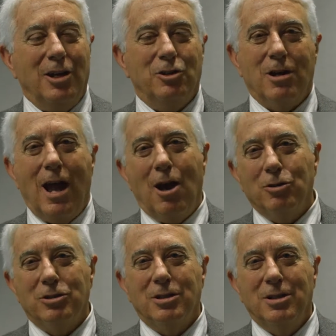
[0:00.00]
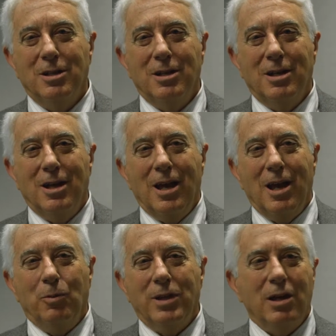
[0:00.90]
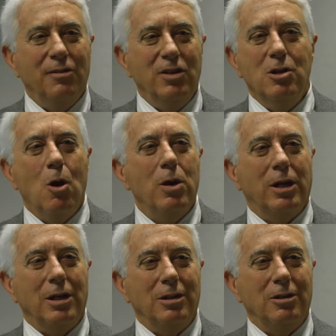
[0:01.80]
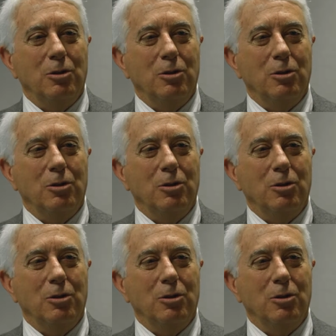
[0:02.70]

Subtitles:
at your house, and without even knowing it,